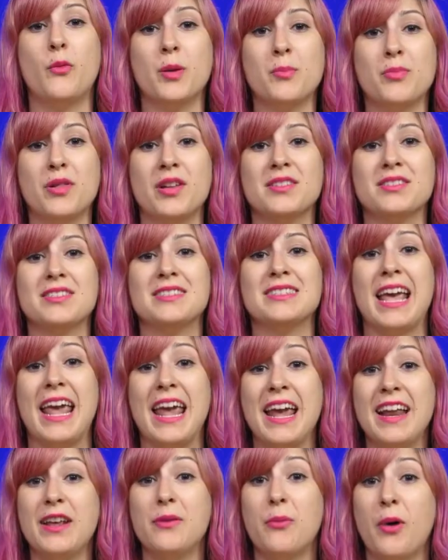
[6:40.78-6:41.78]
OnePlus's
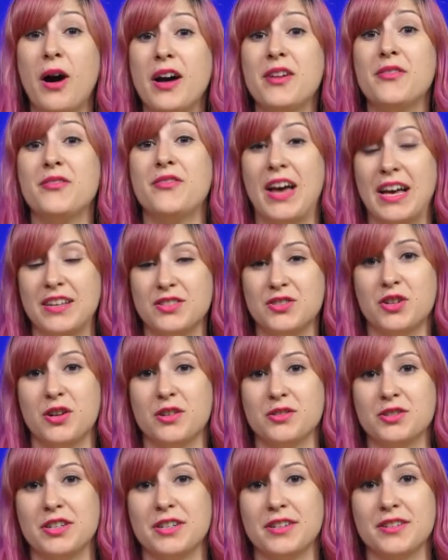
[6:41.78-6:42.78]
80-watt fast
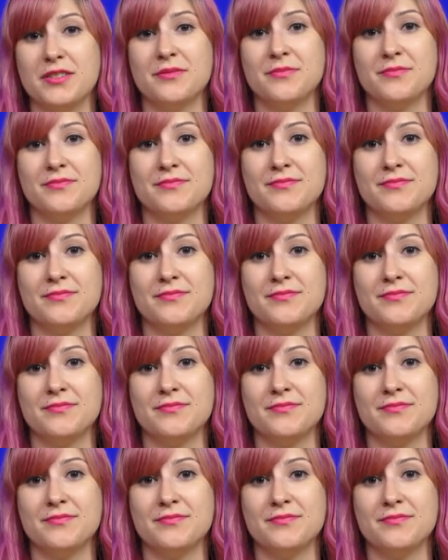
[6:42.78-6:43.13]
charging.